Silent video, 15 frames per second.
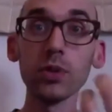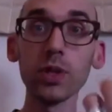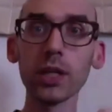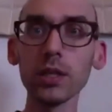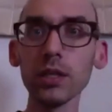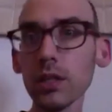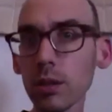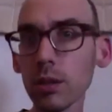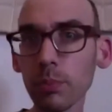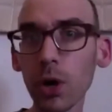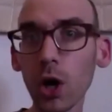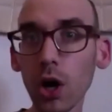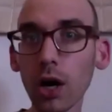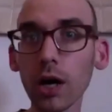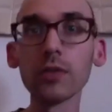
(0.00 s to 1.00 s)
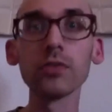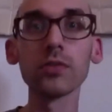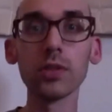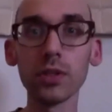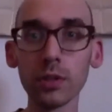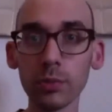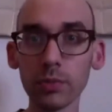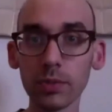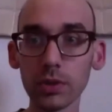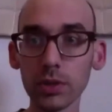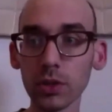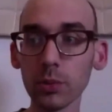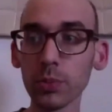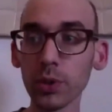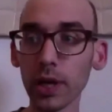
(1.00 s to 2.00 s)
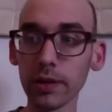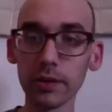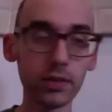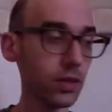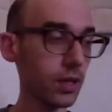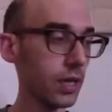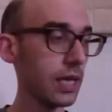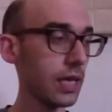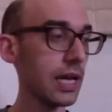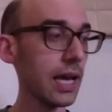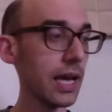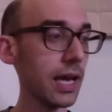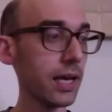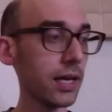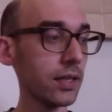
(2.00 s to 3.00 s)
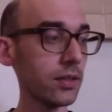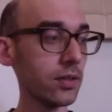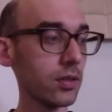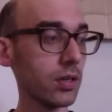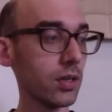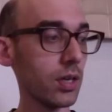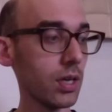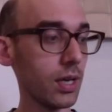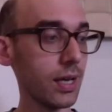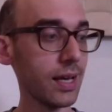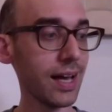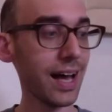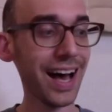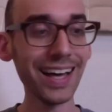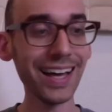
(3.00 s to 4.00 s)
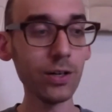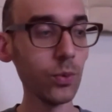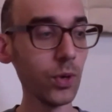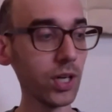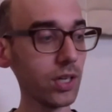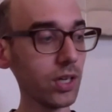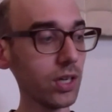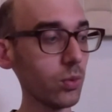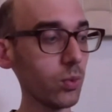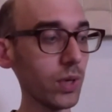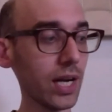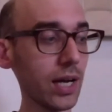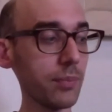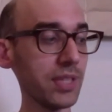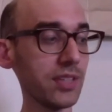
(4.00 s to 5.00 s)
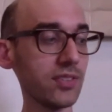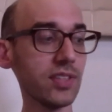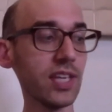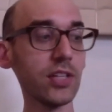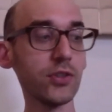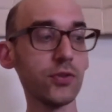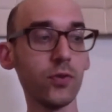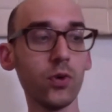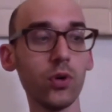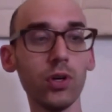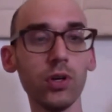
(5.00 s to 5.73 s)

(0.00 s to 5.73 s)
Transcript: give you like a little pause, little breath. And I don't want to, when I'm in sketch